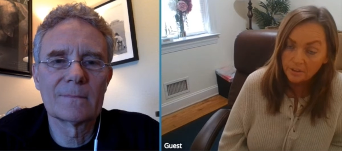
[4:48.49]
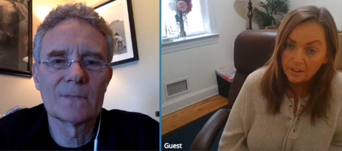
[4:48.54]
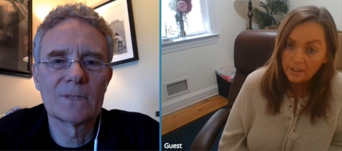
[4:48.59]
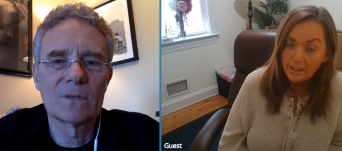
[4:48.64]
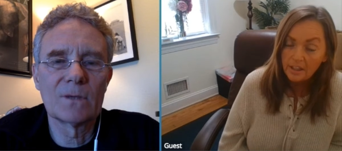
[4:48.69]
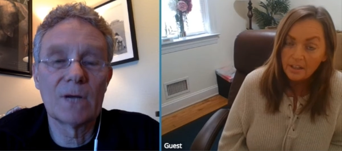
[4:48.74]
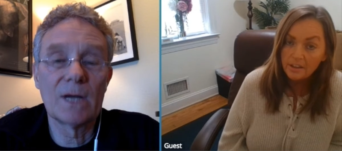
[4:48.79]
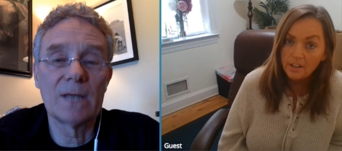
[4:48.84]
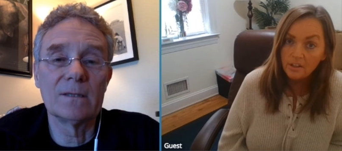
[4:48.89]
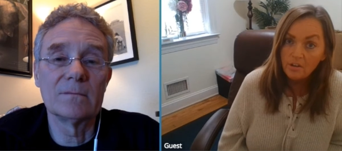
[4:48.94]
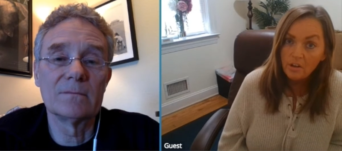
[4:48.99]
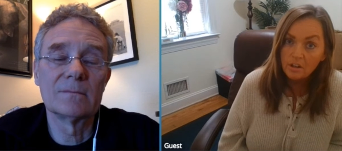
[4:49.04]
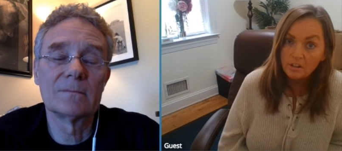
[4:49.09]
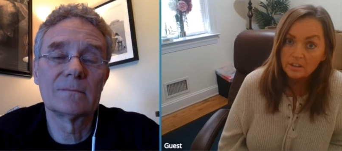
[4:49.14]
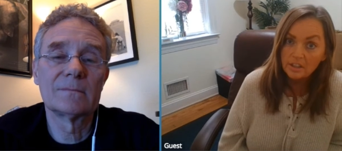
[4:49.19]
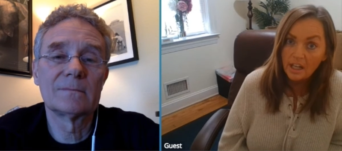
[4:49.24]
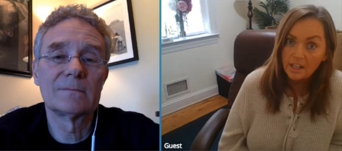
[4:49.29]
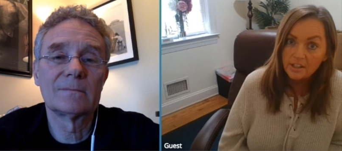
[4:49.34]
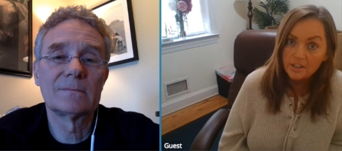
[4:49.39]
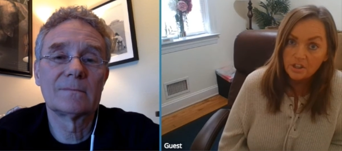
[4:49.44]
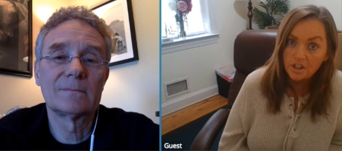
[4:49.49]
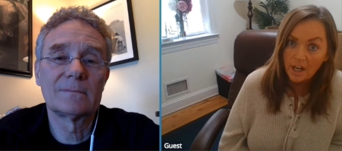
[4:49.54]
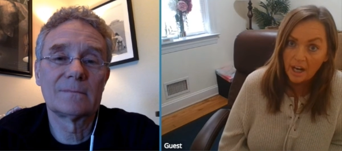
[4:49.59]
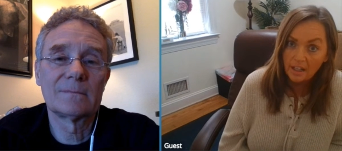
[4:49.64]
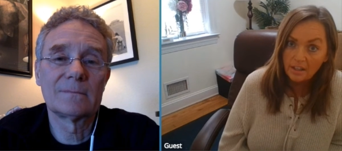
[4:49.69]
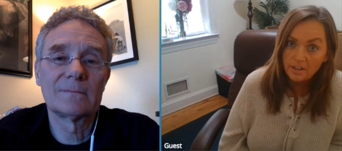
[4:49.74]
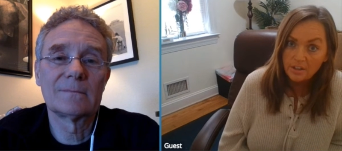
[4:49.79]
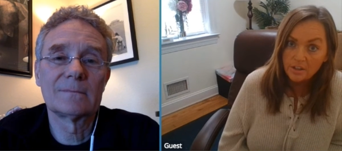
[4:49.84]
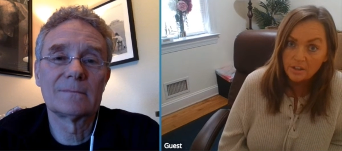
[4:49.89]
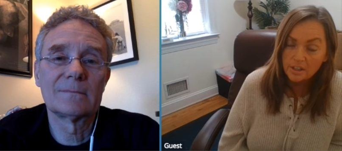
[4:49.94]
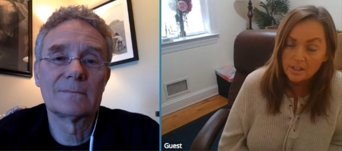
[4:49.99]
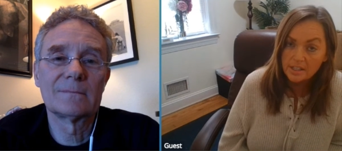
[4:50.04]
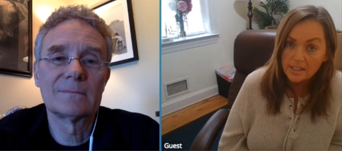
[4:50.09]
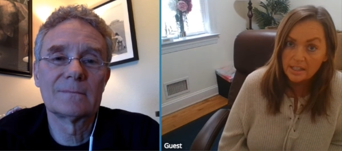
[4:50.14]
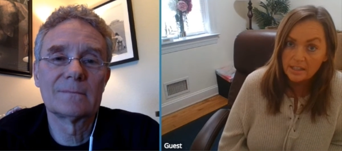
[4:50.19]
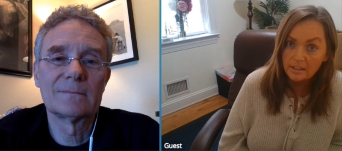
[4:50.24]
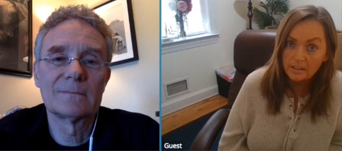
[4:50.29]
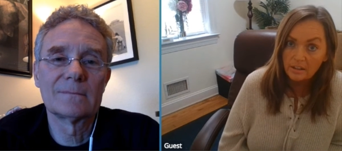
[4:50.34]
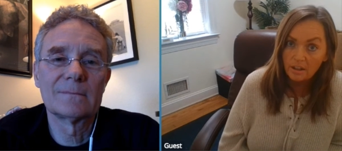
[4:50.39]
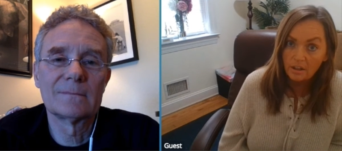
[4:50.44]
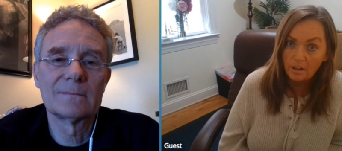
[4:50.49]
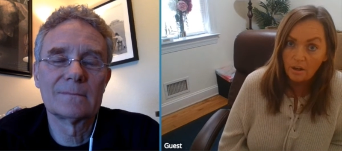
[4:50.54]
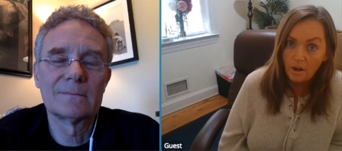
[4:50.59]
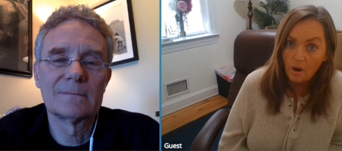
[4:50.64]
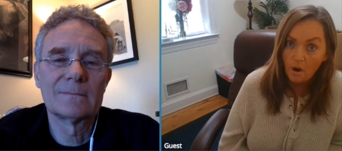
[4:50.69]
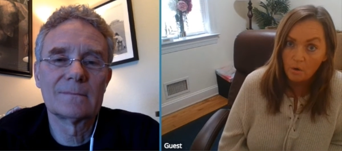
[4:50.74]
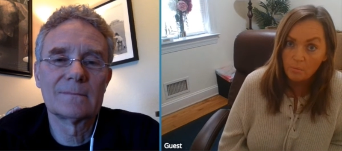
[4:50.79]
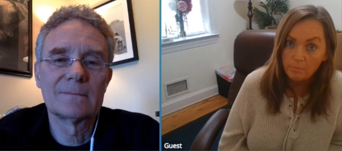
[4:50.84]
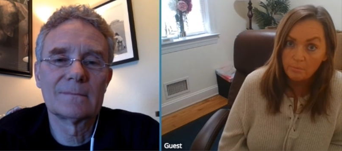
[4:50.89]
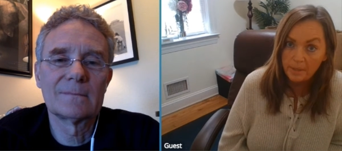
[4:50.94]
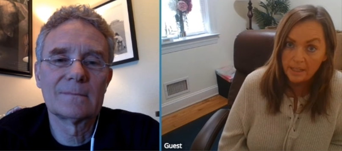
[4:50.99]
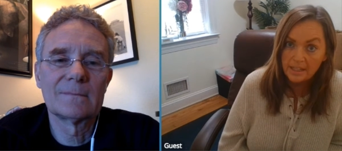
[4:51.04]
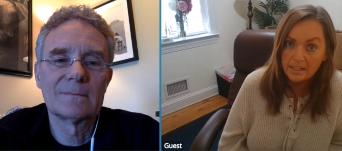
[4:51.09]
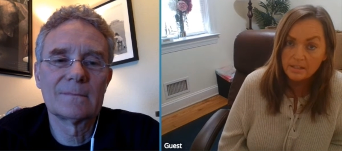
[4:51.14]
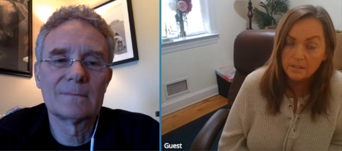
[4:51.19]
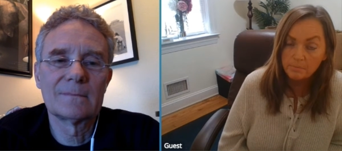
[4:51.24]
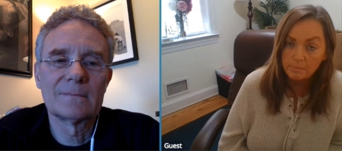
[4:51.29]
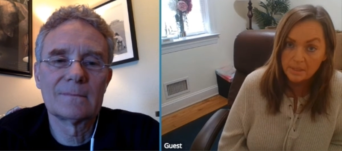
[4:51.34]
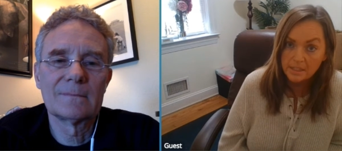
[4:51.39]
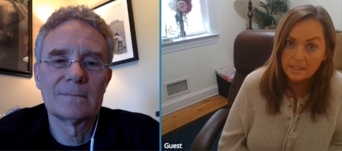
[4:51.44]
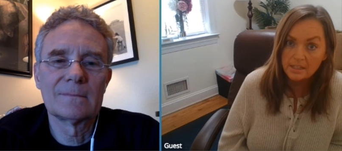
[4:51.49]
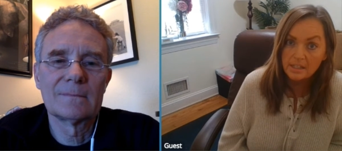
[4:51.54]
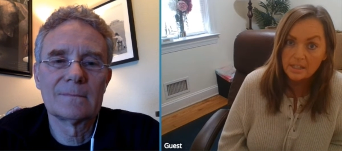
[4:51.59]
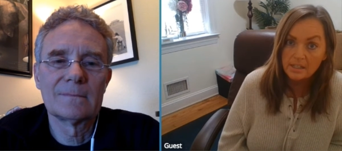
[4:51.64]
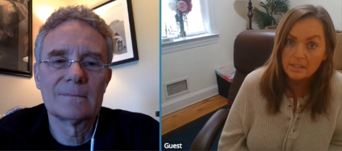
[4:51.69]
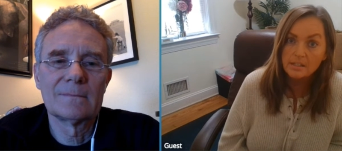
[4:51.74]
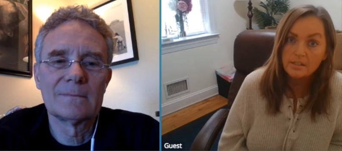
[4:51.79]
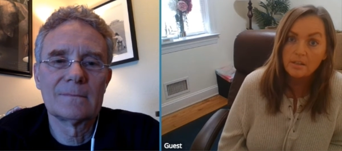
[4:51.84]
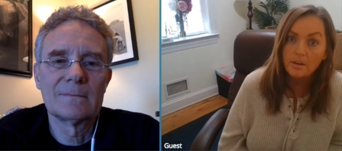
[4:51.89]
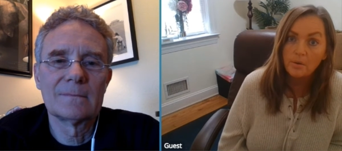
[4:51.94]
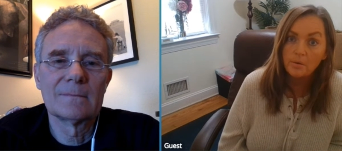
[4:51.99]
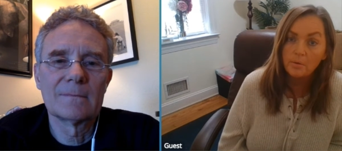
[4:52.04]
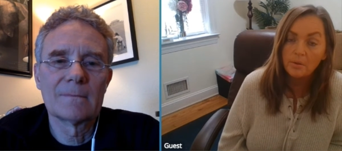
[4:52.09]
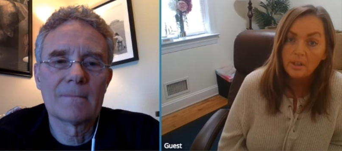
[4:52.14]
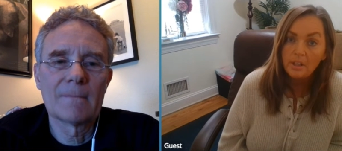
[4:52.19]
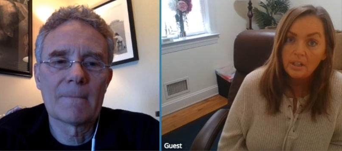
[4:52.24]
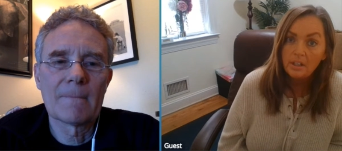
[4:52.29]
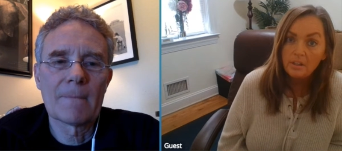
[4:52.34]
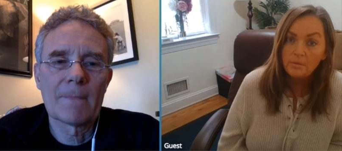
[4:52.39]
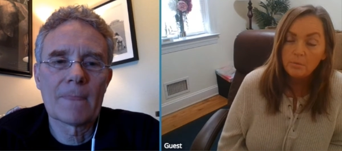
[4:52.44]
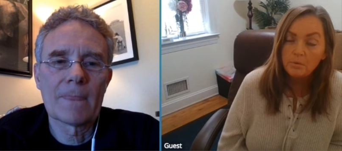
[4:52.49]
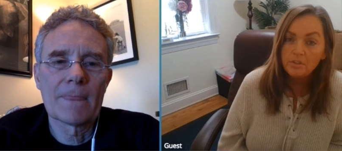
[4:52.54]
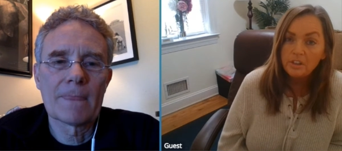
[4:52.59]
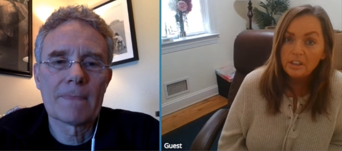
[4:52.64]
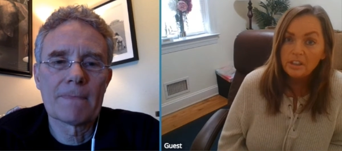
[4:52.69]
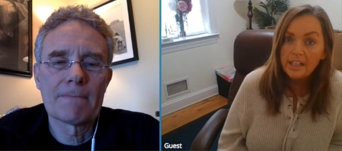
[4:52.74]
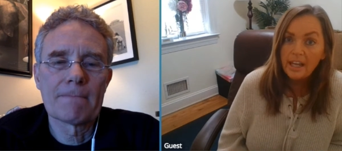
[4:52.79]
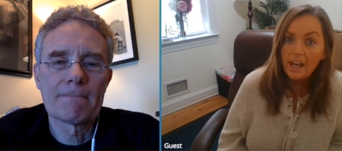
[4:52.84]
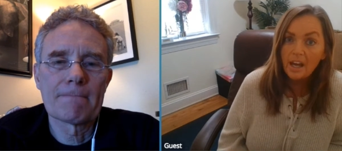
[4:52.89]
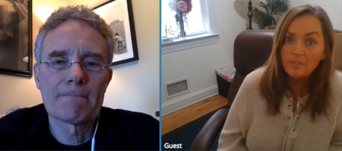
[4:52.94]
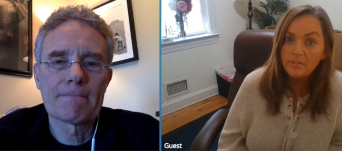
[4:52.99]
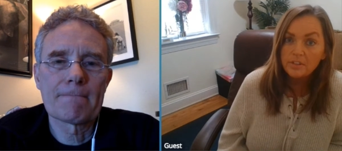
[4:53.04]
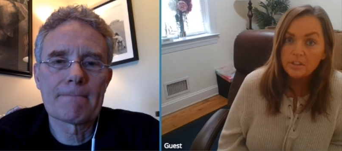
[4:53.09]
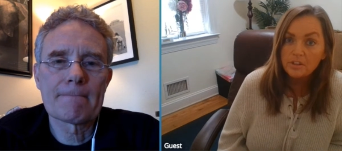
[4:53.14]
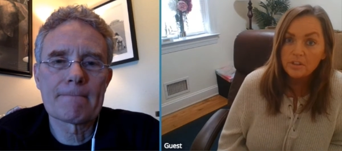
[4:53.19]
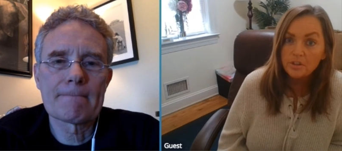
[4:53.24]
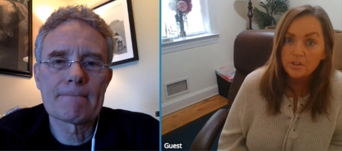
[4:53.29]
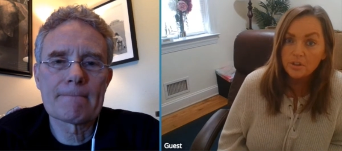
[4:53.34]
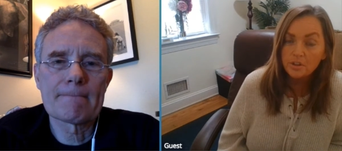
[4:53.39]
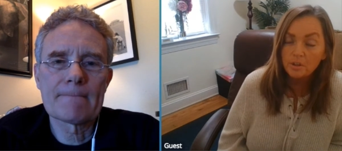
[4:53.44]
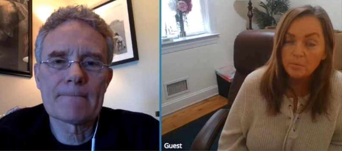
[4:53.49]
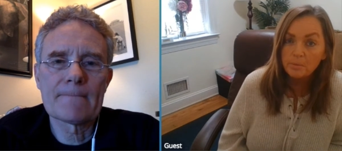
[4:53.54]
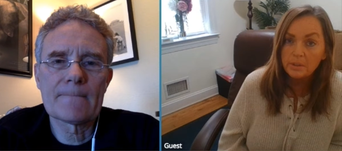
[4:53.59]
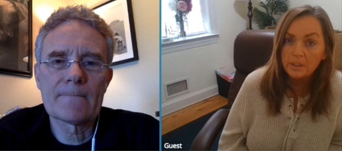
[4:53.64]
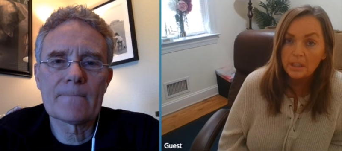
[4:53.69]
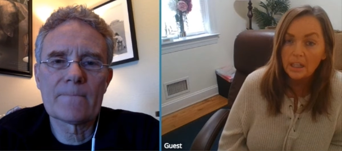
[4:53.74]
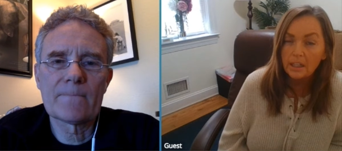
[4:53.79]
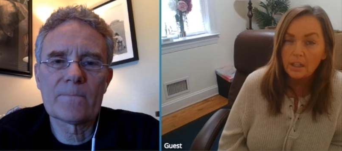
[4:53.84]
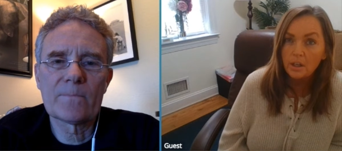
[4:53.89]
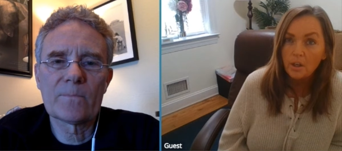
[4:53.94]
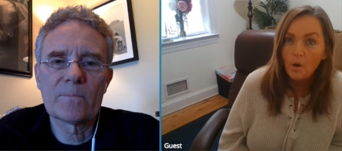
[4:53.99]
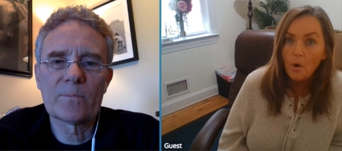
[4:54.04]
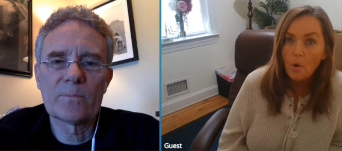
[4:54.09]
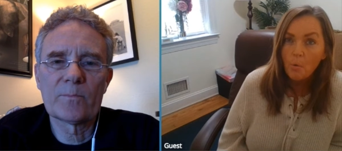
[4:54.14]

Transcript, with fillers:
Speaker 1: Right. There are a lot of challenges in a home based business. So you really have to determine like